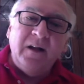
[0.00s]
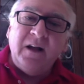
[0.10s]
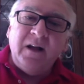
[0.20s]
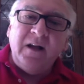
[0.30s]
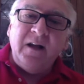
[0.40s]

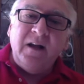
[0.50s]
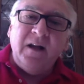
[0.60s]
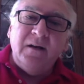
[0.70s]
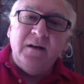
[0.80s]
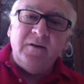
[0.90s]

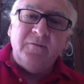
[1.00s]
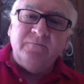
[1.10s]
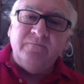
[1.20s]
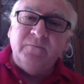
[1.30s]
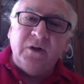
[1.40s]
and
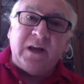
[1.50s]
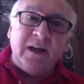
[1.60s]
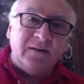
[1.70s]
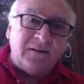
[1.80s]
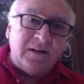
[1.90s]
you
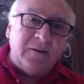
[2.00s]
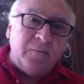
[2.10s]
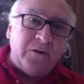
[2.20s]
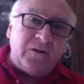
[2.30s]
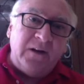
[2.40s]
can't see them
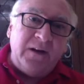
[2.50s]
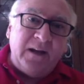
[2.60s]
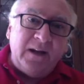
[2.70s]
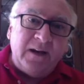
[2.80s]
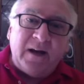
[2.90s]
with the
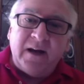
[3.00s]
naked eye.